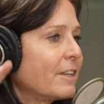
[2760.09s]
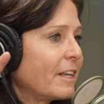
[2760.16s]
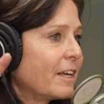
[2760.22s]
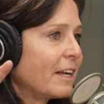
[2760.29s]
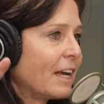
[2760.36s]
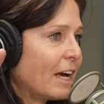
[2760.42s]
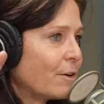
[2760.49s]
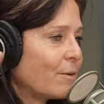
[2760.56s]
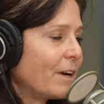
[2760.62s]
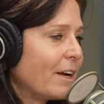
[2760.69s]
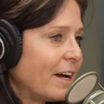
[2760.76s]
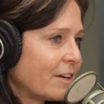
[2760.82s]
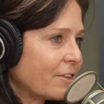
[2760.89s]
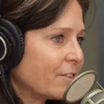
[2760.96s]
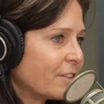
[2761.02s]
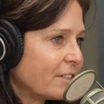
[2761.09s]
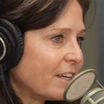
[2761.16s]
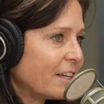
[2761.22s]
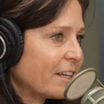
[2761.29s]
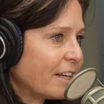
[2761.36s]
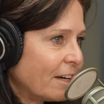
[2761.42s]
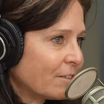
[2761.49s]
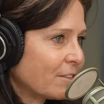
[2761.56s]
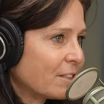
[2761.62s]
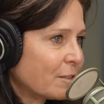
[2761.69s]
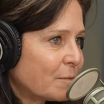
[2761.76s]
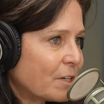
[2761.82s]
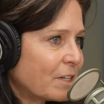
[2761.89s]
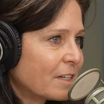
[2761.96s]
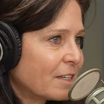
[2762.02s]
And then how do I actually take it out to
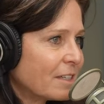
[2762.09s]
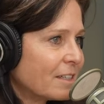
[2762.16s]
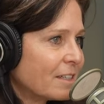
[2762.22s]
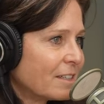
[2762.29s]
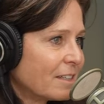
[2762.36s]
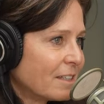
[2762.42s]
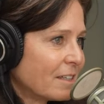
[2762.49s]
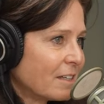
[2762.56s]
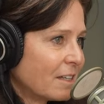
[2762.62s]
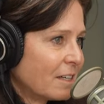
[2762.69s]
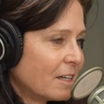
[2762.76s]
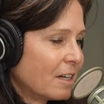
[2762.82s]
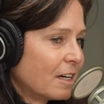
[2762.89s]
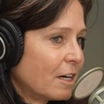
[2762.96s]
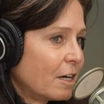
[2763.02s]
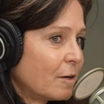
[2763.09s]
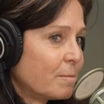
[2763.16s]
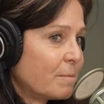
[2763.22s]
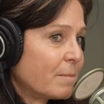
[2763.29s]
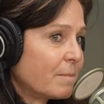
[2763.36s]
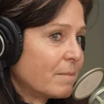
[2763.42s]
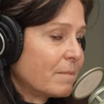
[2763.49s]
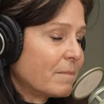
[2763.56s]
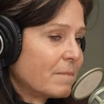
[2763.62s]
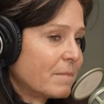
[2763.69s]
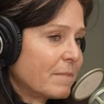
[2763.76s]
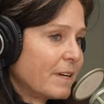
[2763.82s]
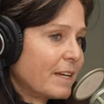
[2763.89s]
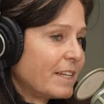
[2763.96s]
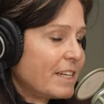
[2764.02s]
the market? Um,
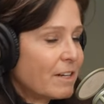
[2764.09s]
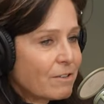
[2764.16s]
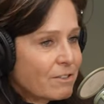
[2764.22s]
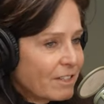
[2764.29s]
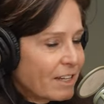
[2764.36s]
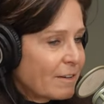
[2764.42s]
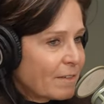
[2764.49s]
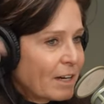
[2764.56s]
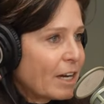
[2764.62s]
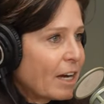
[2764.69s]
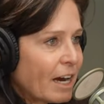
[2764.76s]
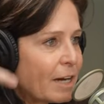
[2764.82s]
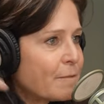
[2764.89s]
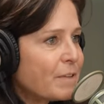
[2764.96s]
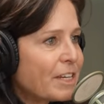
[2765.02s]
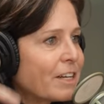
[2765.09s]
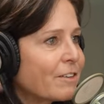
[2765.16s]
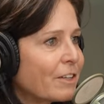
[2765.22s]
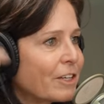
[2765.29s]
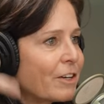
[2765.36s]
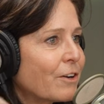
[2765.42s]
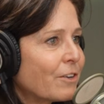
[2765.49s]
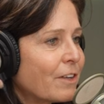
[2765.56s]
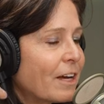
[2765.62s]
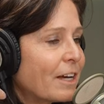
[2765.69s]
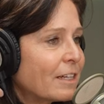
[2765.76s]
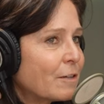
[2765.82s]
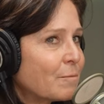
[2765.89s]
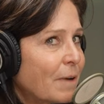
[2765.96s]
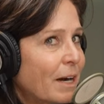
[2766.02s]
and he knows that like I, I immediately go to
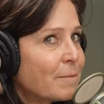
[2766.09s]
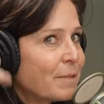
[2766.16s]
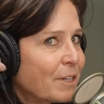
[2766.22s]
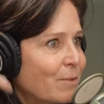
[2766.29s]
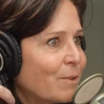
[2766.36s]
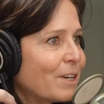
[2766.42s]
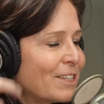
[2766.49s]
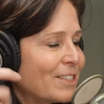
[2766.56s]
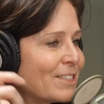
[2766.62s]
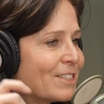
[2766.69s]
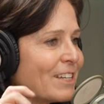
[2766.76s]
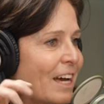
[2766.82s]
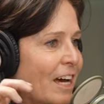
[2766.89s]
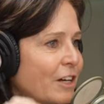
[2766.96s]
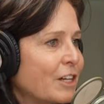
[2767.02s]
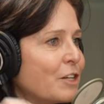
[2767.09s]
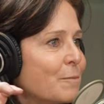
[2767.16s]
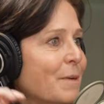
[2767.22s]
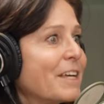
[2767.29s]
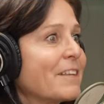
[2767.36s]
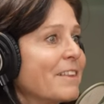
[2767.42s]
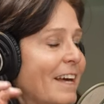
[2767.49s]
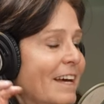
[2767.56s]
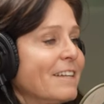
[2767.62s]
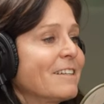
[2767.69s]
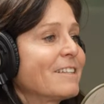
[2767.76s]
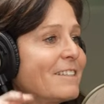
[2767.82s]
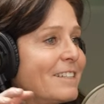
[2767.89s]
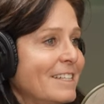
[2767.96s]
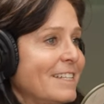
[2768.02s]
that. And my big one is how do you make
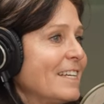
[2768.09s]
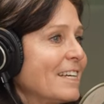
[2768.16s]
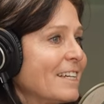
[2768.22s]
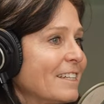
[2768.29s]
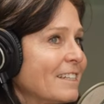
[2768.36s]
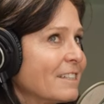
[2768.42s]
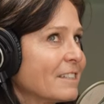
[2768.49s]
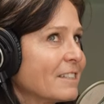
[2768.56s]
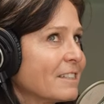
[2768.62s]
that thing